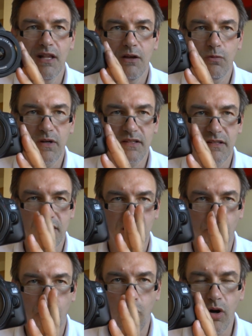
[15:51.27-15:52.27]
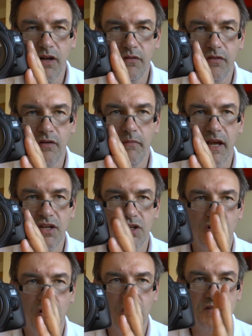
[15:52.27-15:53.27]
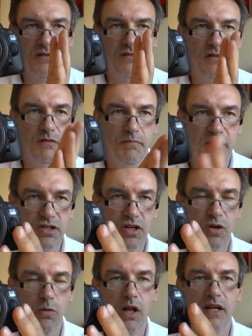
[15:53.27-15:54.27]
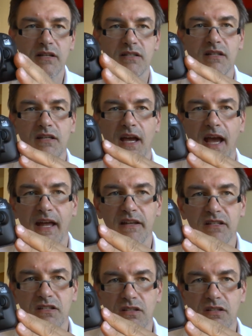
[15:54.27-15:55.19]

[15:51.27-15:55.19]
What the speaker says: with some more information also to the picture quality and